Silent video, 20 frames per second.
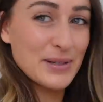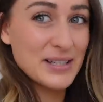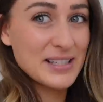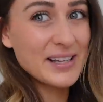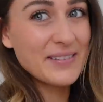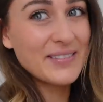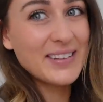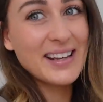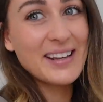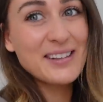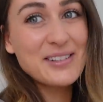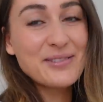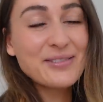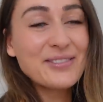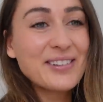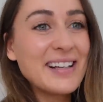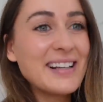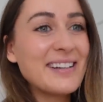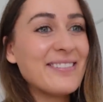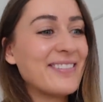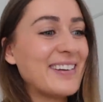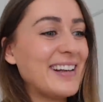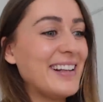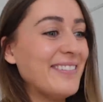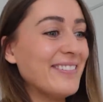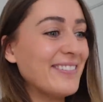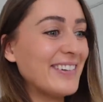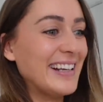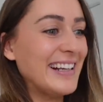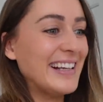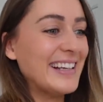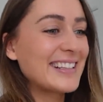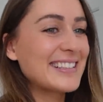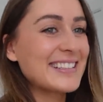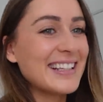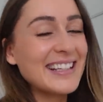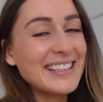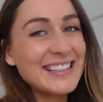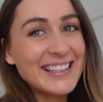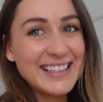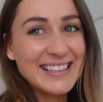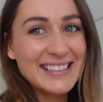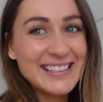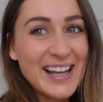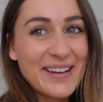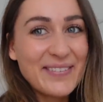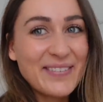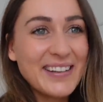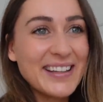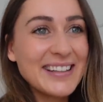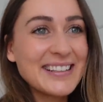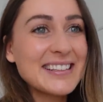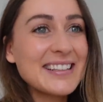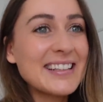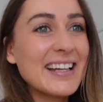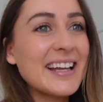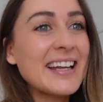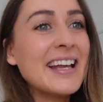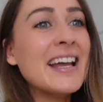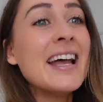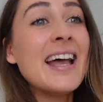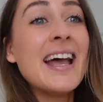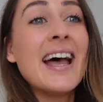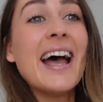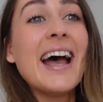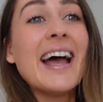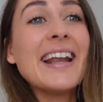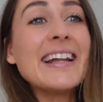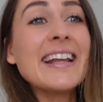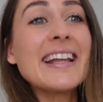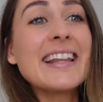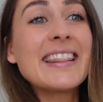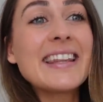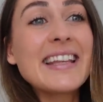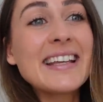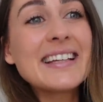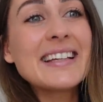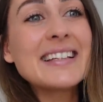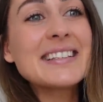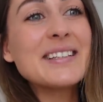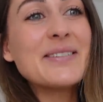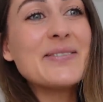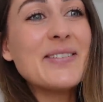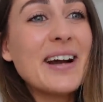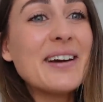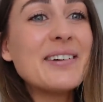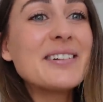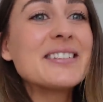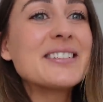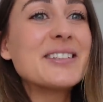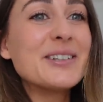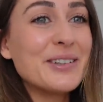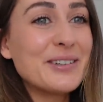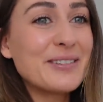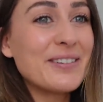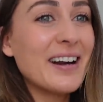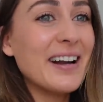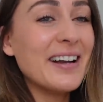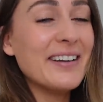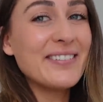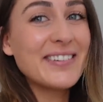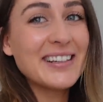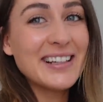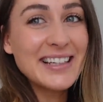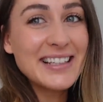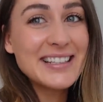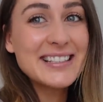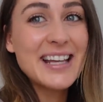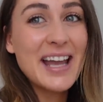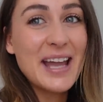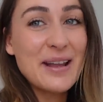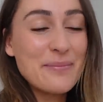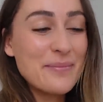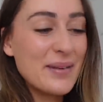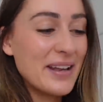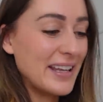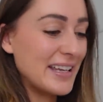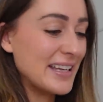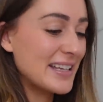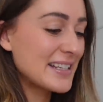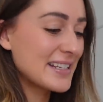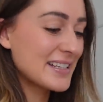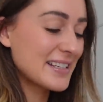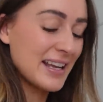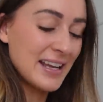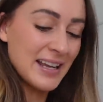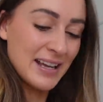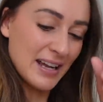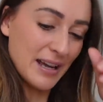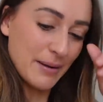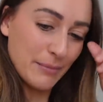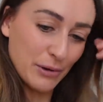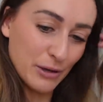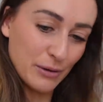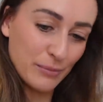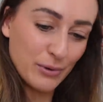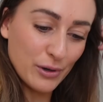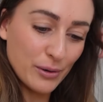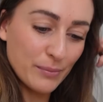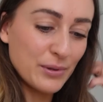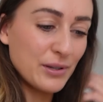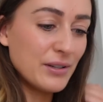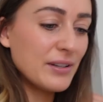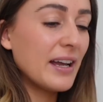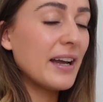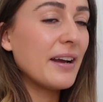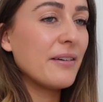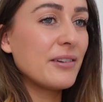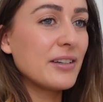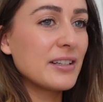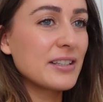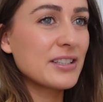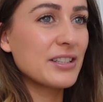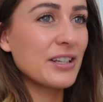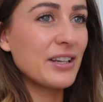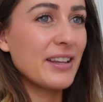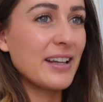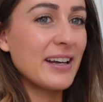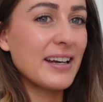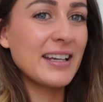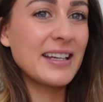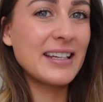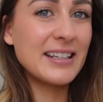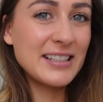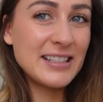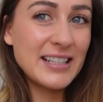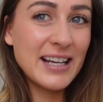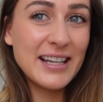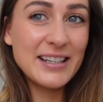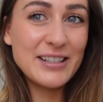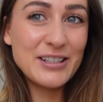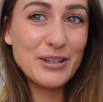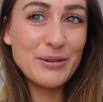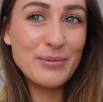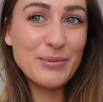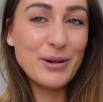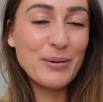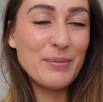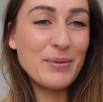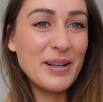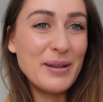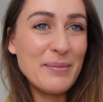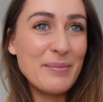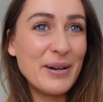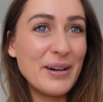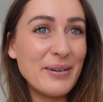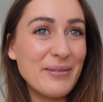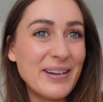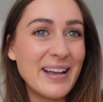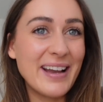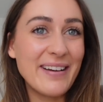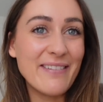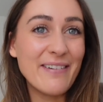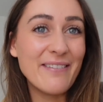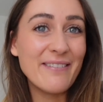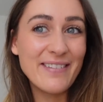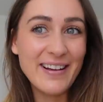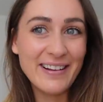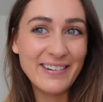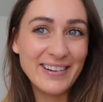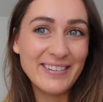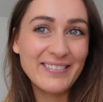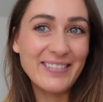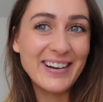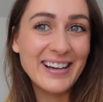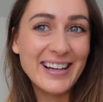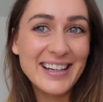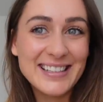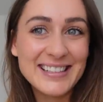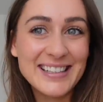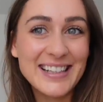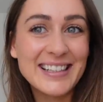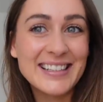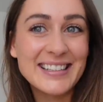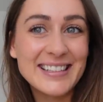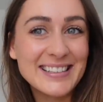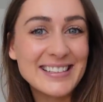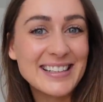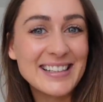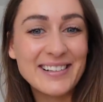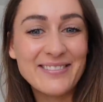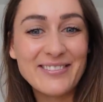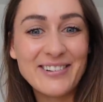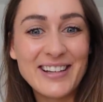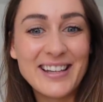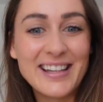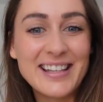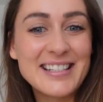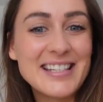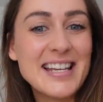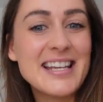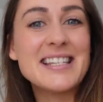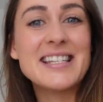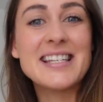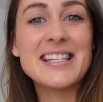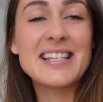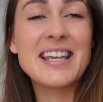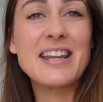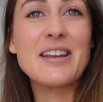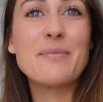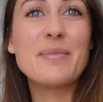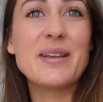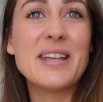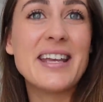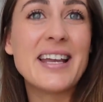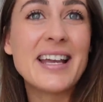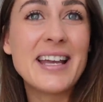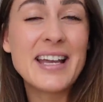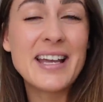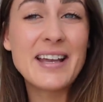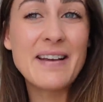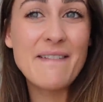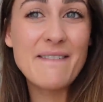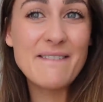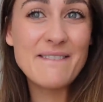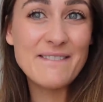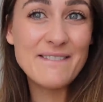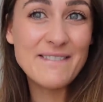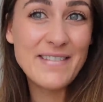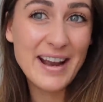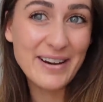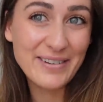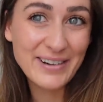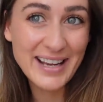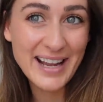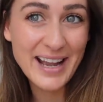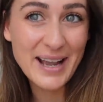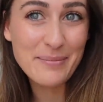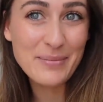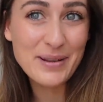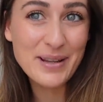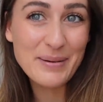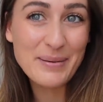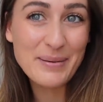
But something else really, really, really exciting is happening today. And I think it's about to arrive in like 10 minutes. I'm gonna prop you down so that I can chat to you properly, but we have a very, very exciting delivery that Daisy's gonna be very happy